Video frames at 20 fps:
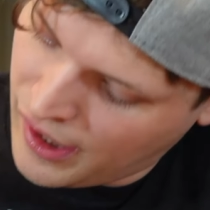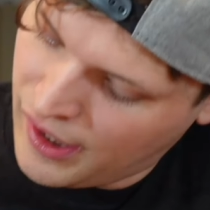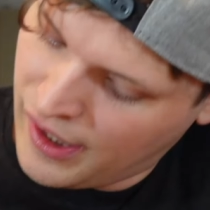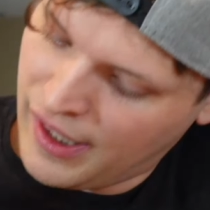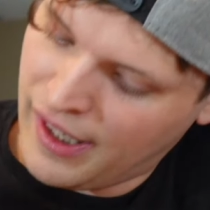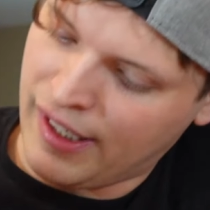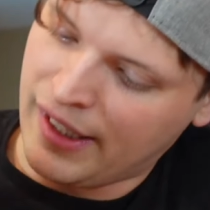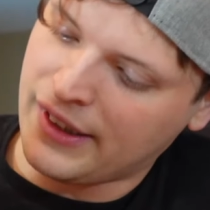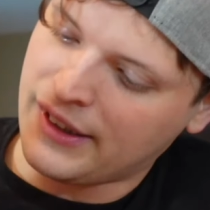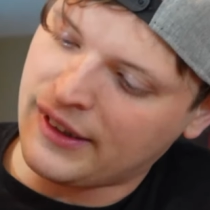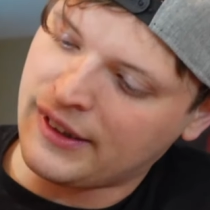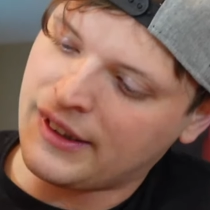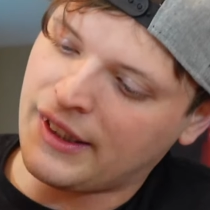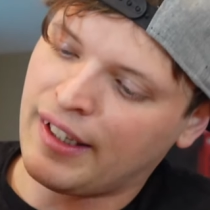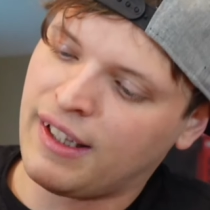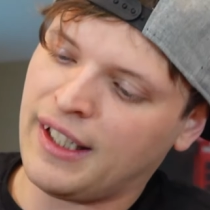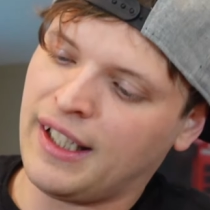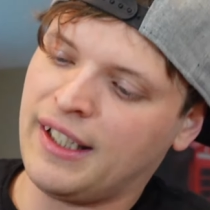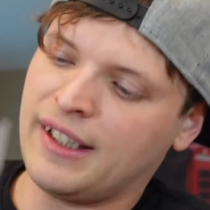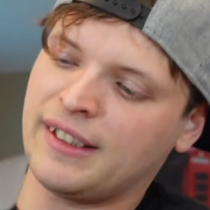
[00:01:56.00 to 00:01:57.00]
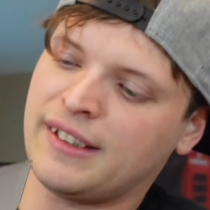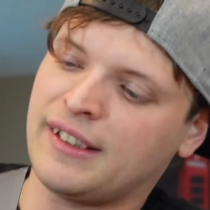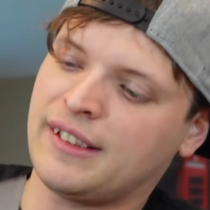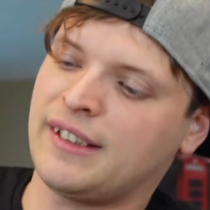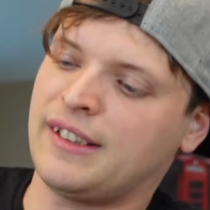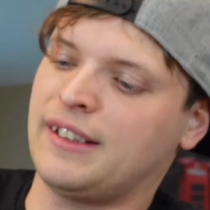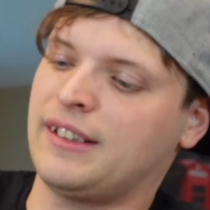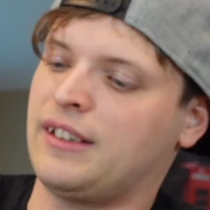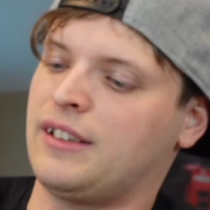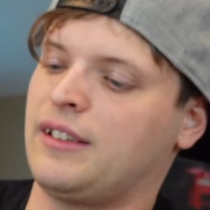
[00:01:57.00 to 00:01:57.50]
is the
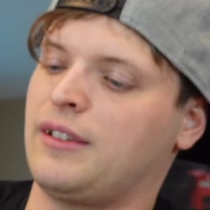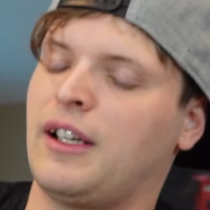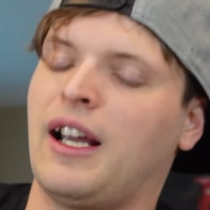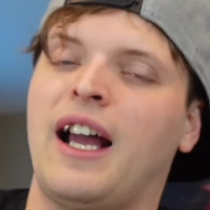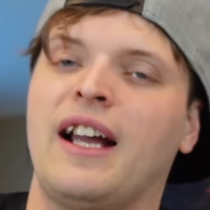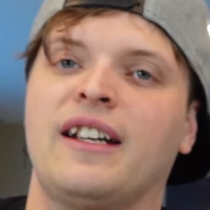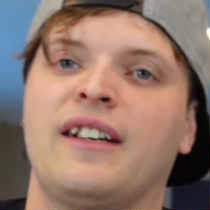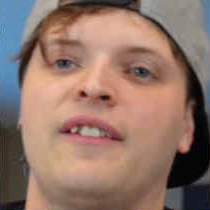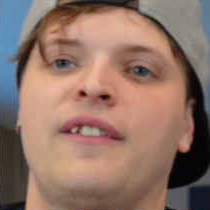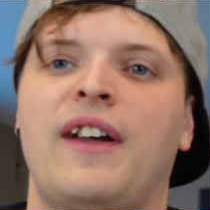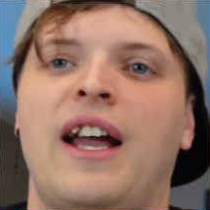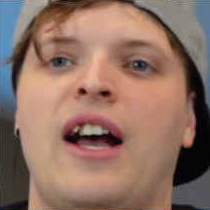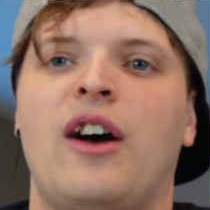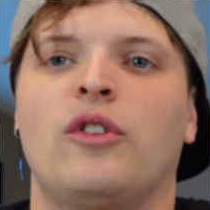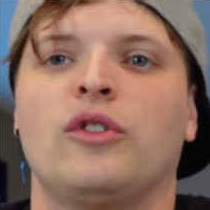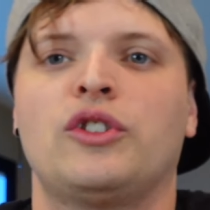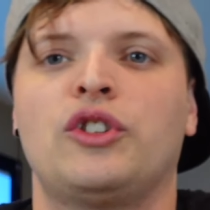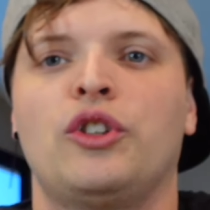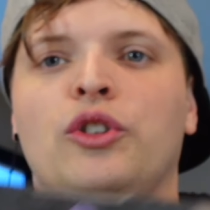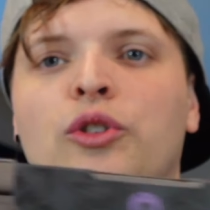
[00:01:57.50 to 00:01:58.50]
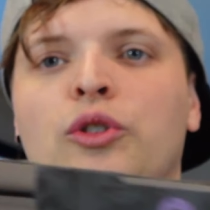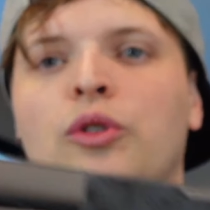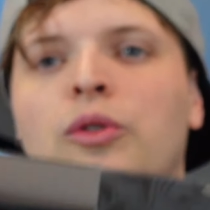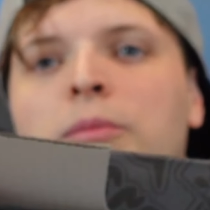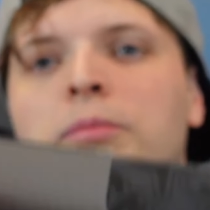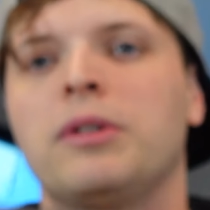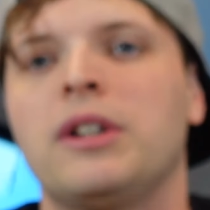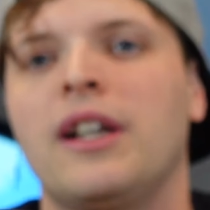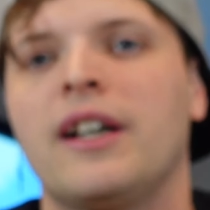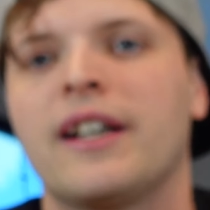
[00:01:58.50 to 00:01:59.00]
kind of how to
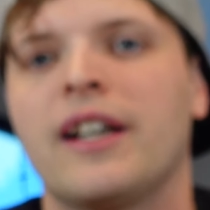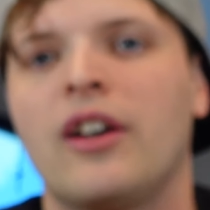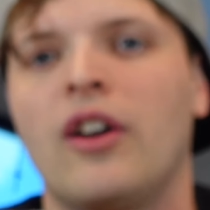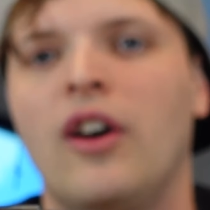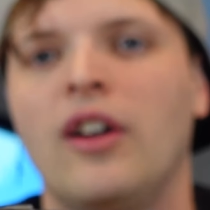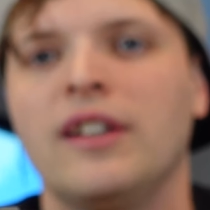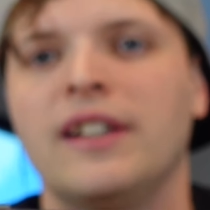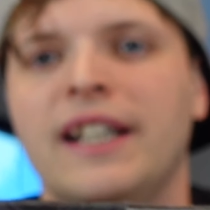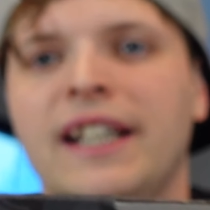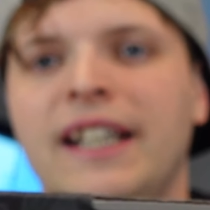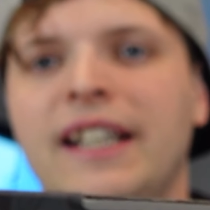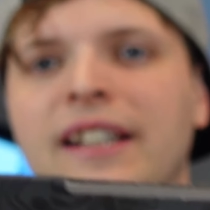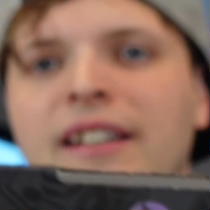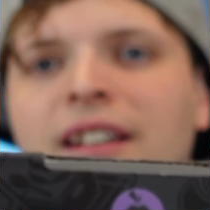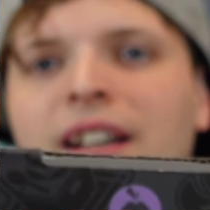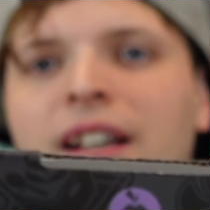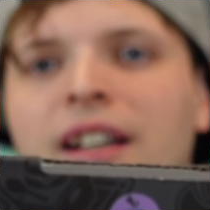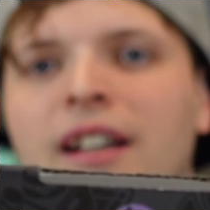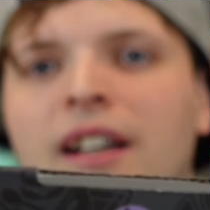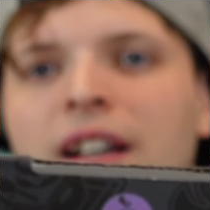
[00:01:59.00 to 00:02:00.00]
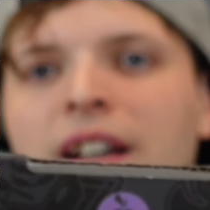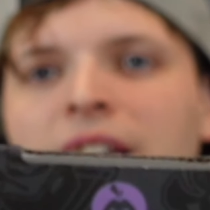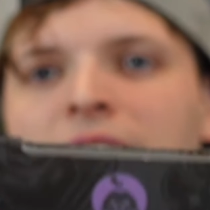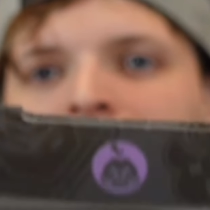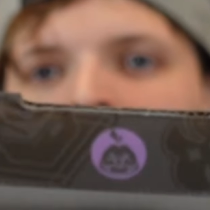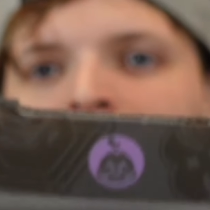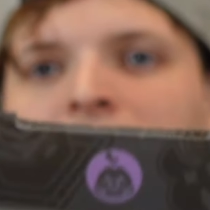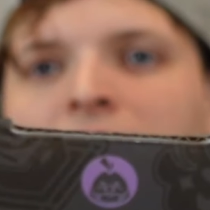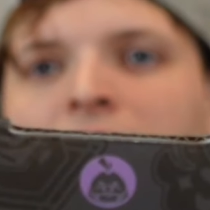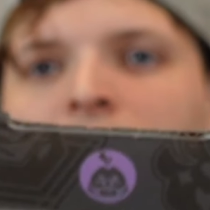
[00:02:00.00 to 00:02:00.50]
plug it all in,
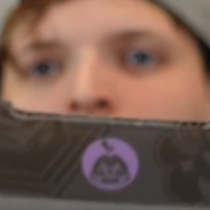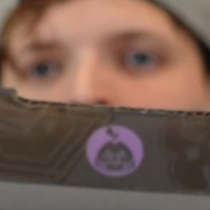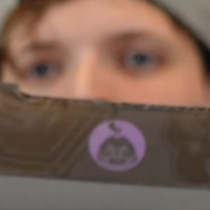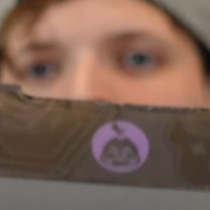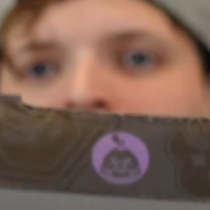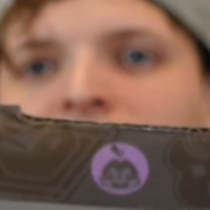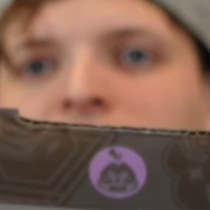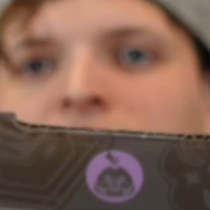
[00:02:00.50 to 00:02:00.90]
which